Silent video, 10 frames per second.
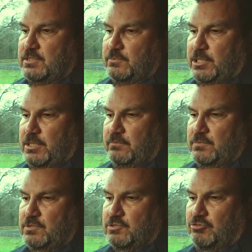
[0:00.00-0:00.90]
that we can
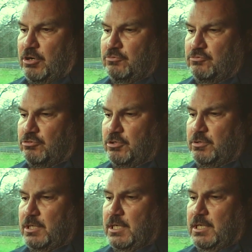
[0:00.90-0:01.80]
scroll through.
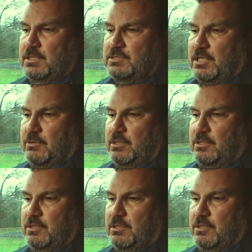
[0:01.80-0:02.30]
So